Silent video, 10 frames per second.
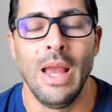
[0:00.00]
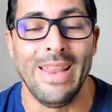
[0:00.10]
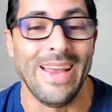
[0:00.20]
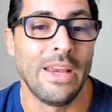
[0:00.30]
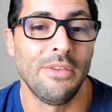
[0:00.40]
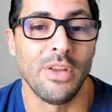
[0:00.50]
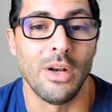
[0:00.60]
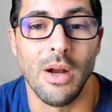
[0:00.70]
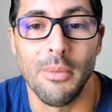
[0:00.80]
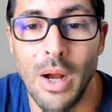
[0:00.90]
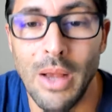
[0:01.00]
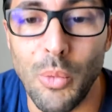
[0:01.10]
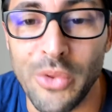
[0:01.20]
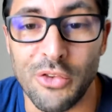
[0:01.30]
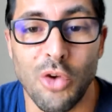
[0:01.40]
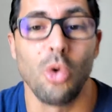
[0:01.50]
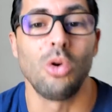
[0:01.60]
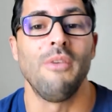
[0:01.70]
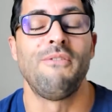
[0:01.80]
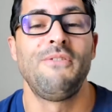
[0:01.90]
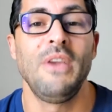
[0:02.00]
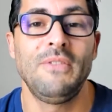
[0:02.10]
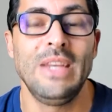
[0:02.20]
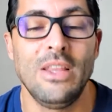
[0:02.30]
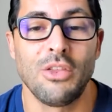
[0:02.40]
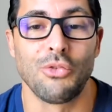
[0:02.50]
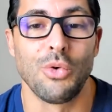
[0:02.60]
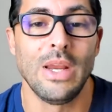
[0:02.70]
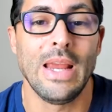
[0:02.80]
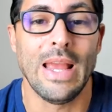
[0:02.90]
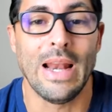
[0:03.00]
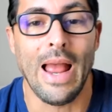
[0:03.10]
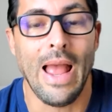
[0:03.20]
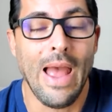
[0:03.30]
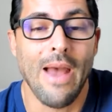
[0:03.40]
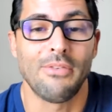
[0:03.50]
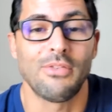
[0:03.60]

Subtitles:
And that gives it with a total of 53 and a half.